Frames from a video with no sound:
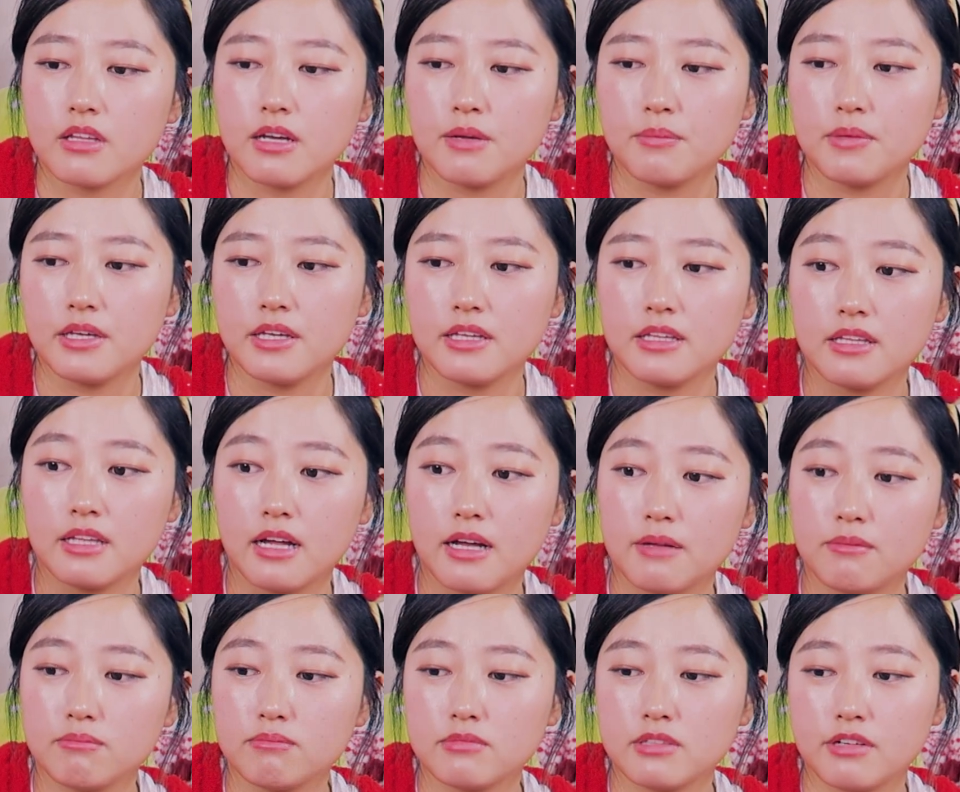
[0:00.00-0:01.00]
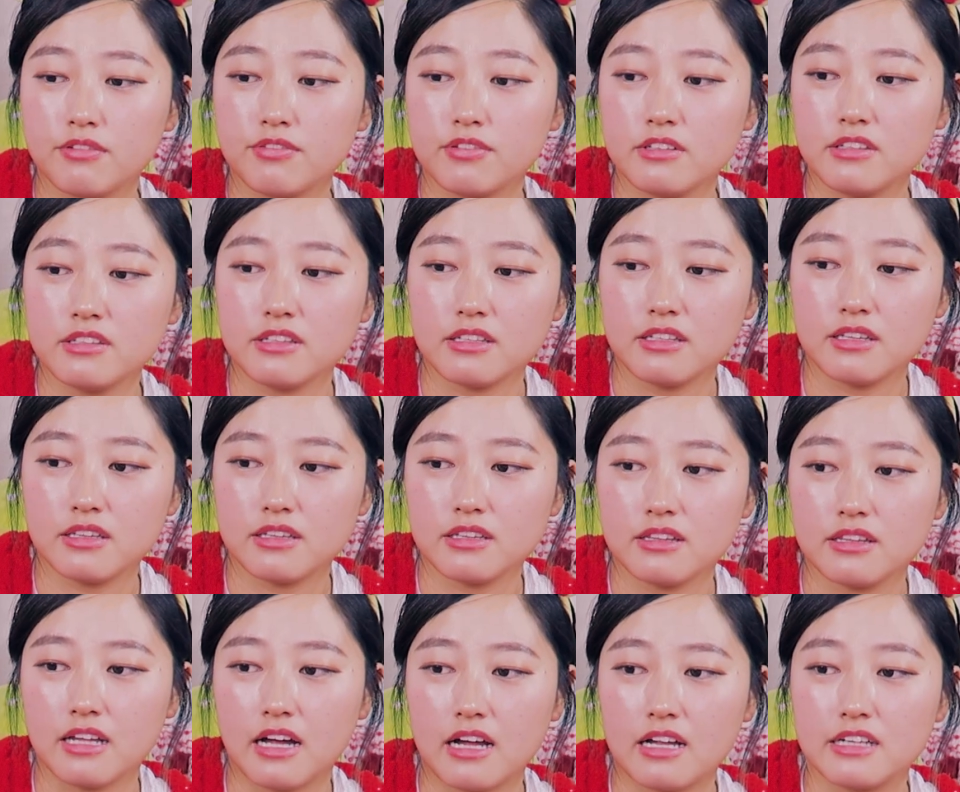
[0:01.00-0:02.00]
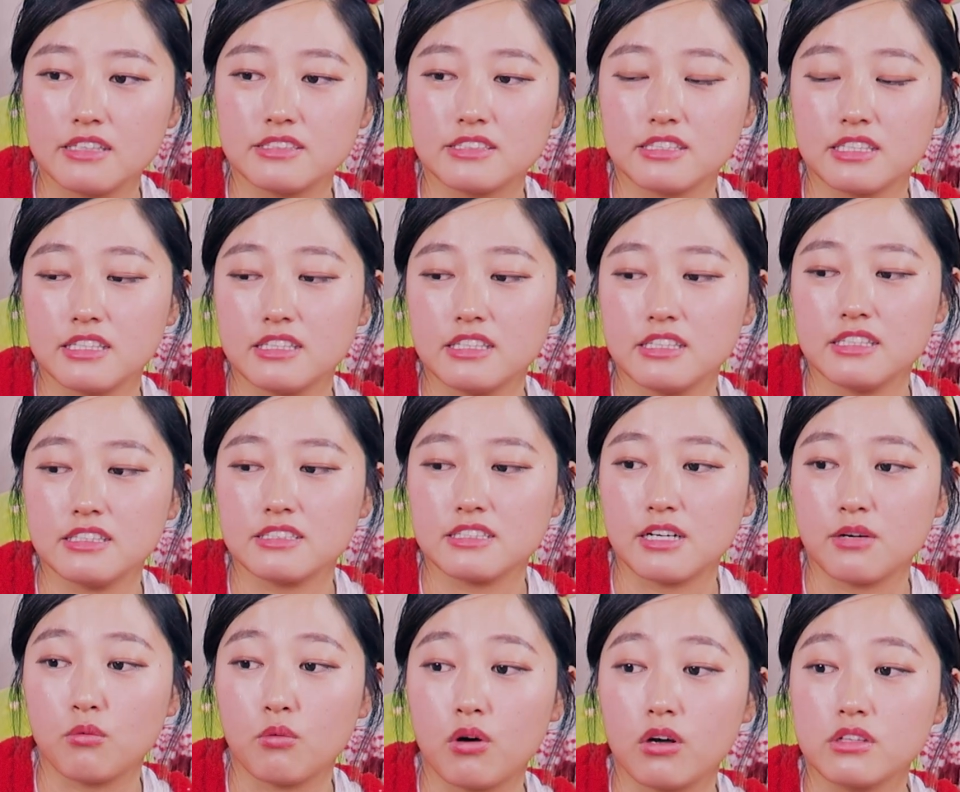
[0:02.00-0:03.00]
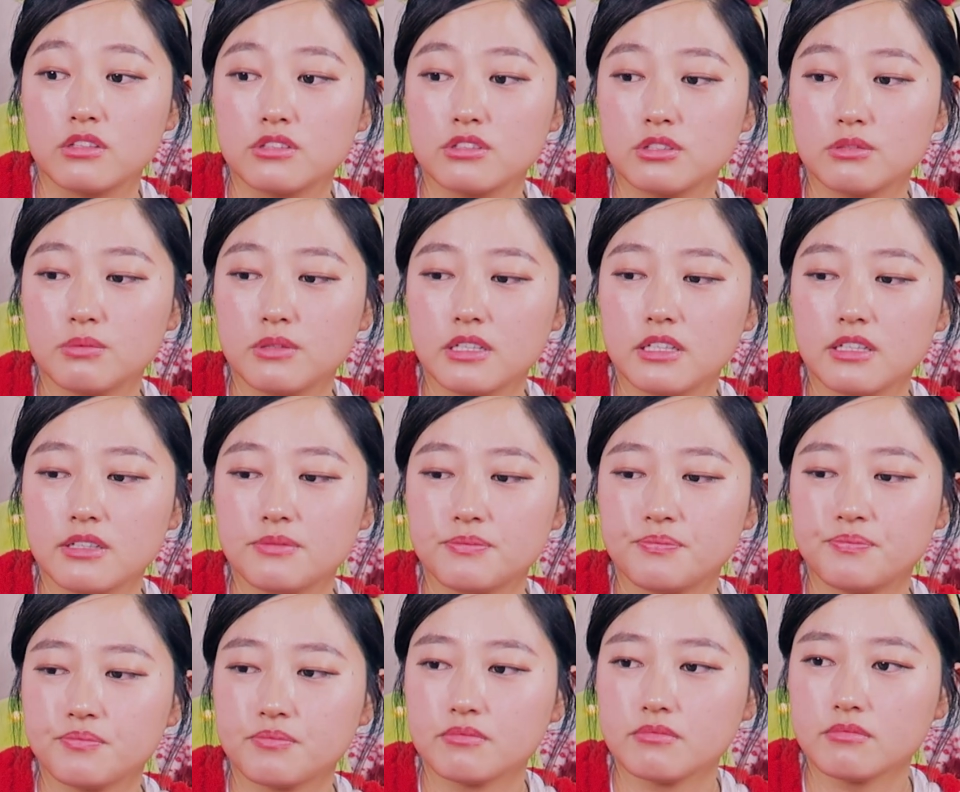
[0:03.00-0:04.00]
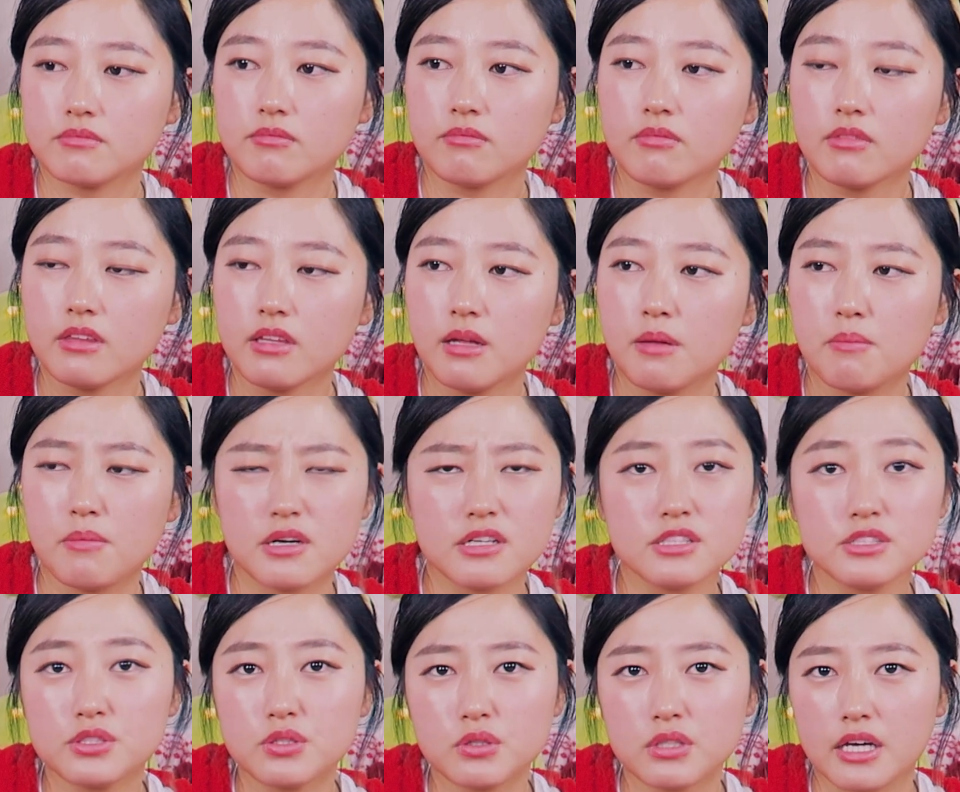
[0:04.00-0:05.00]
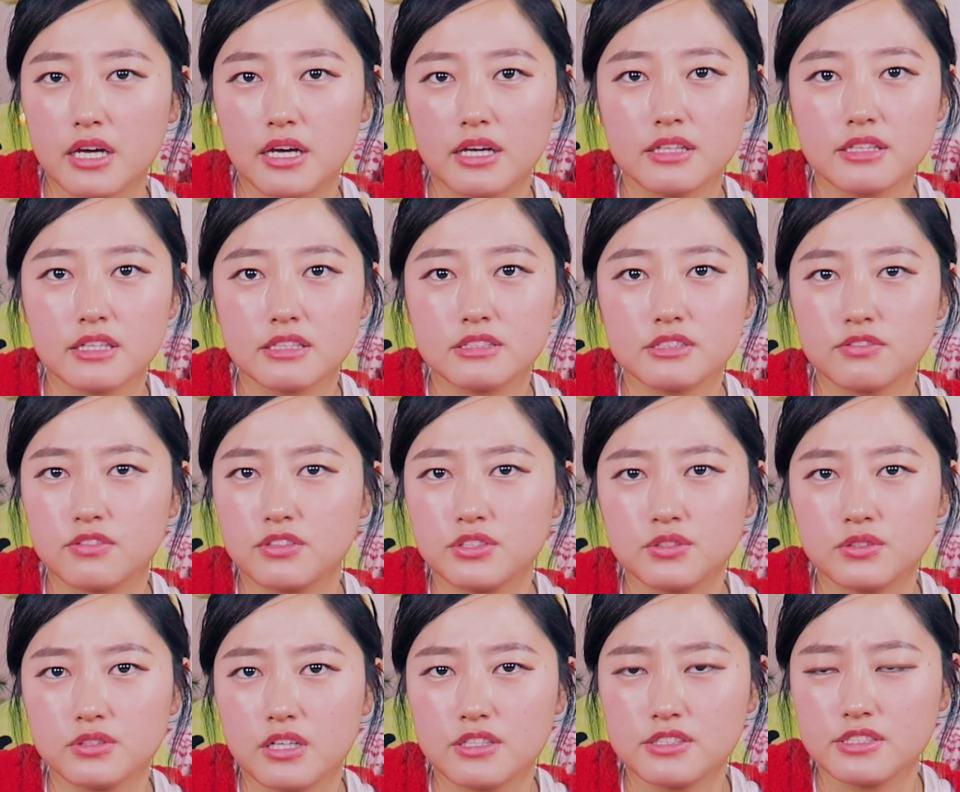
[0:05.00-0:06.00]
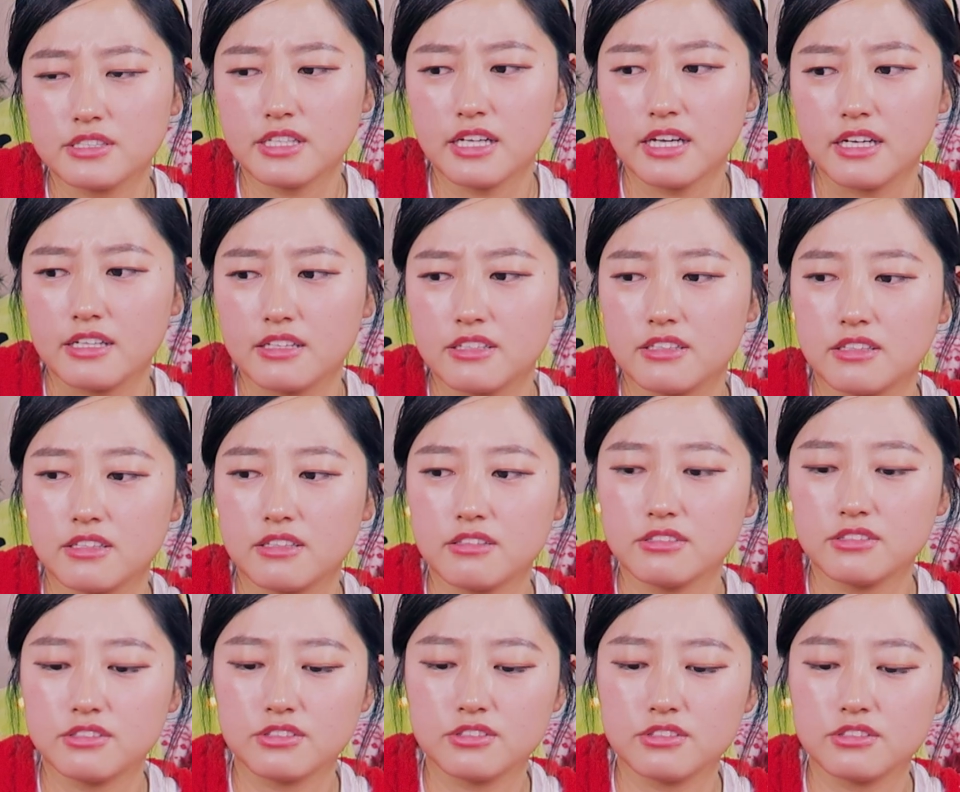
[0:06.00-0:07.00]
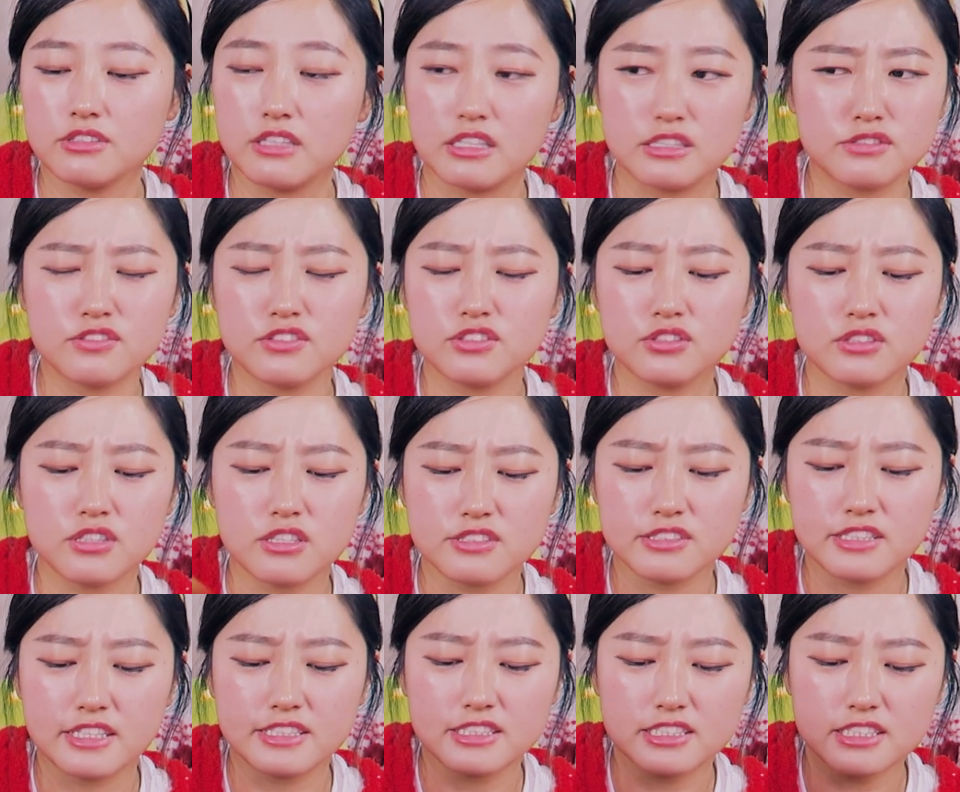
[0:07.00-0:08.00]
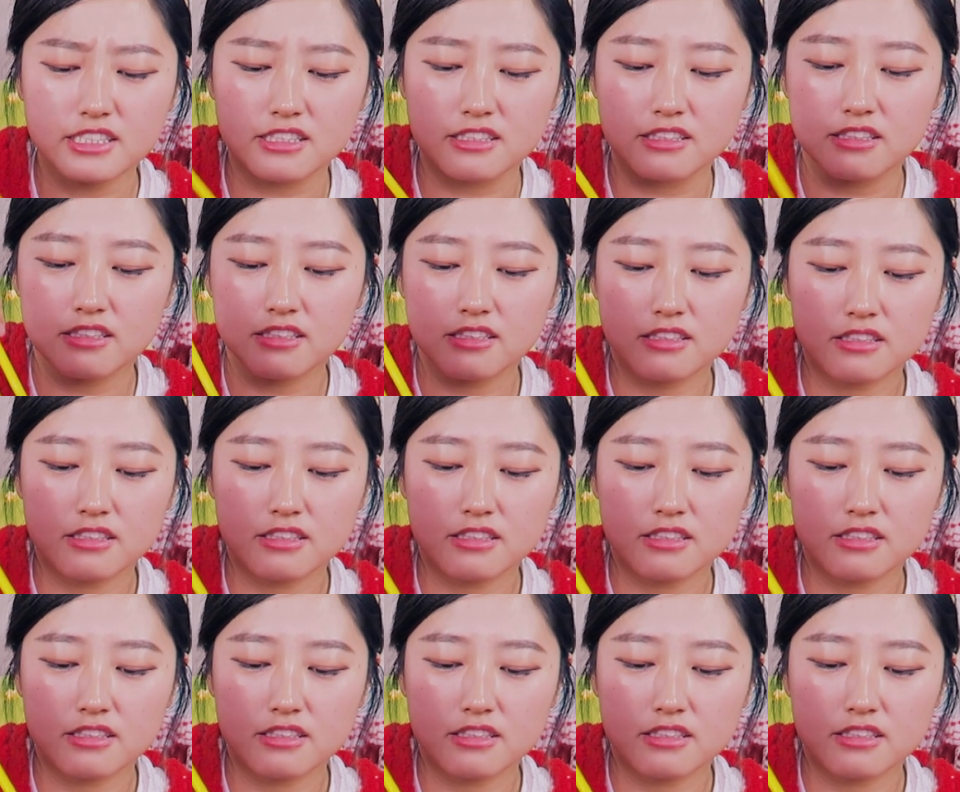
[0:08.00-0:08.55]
I mean, I'm definitely not as skinny as I want to be, but it's okay. That's for 2008, you know? That's for 2018.